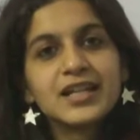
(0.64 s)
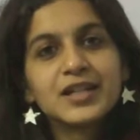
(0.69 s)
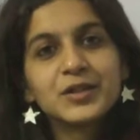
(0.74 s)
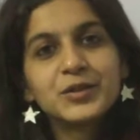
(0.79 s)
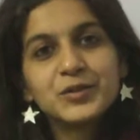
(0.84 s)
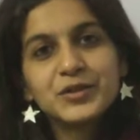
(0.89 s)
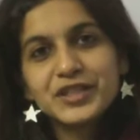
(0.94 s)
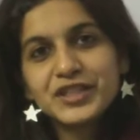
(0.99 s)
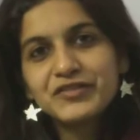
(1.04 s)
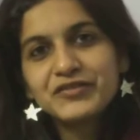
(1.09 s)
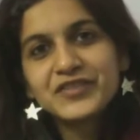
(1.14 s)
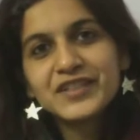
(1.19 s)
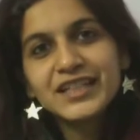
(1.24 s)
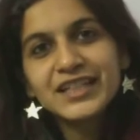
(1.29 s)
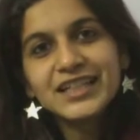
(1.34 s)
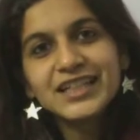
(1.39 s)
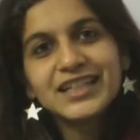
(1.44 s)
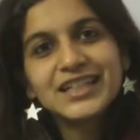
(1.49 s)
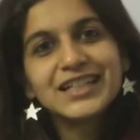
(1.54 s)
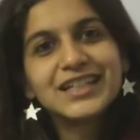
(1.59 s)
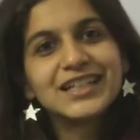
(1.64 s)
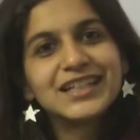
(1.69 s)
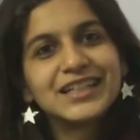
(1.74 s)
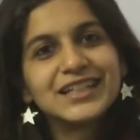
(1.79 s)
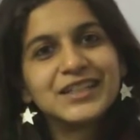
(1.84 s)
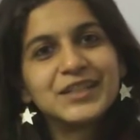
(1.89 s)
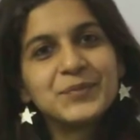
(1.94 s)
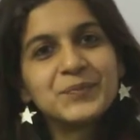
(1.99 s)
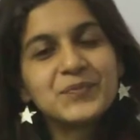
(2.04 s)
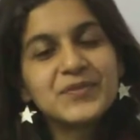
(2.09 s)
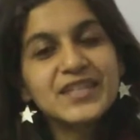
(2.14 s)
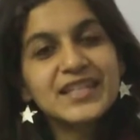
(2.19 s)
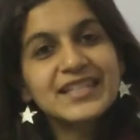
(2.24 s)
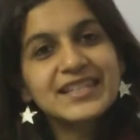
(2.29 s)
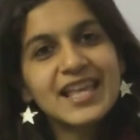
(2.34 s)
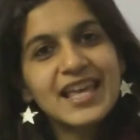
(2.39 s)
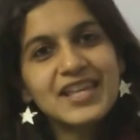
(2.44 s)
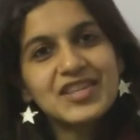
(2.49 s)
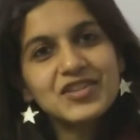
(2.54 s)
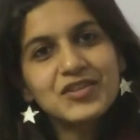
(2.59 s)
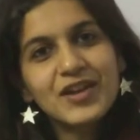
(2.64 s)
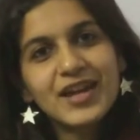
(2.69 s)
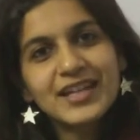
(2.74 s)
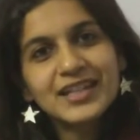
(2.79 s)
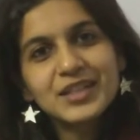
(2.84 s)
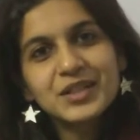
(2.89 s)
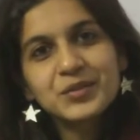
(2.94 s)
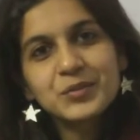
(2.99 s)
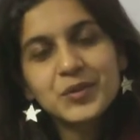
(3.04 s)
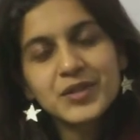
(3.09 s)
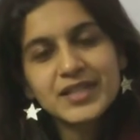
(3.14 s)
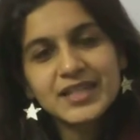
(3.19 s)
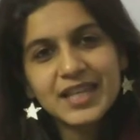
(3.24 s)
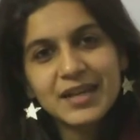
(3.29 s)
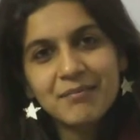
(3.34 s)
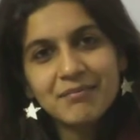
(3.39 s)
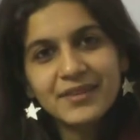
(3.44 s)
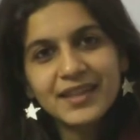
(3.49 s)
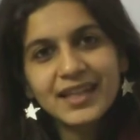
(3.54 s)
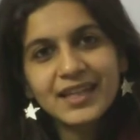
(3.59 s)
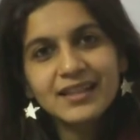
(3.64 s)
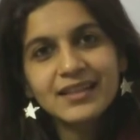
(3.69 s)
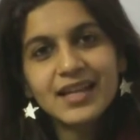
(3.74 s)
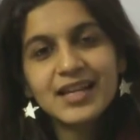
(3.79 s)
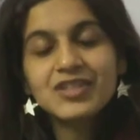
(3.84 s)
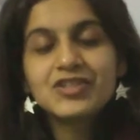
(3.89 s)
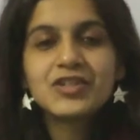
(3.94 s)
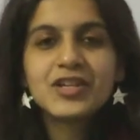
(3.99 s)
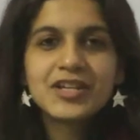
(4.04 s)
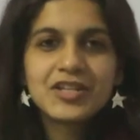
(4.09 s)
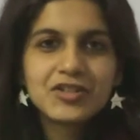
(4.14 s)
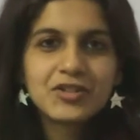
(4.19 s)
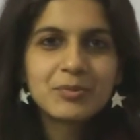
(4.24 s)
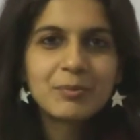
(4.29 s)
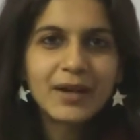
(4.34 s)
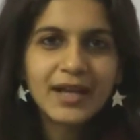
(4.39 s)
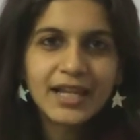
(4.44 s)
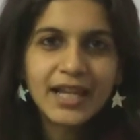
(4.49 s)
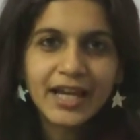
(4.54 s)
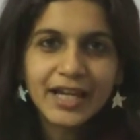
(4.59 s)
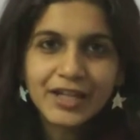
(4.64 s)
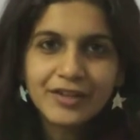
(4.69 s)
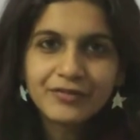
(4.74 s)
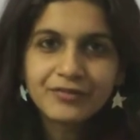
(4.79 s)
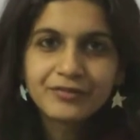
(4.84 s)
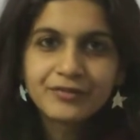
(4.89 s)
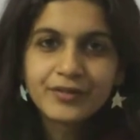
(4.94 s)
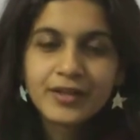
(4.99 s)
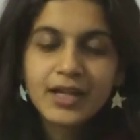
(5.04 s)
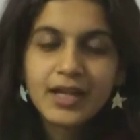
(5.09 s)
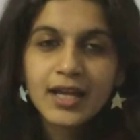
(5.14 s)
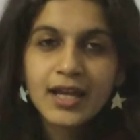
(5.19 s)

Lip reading: Good evening. Success writing was something that changed my life.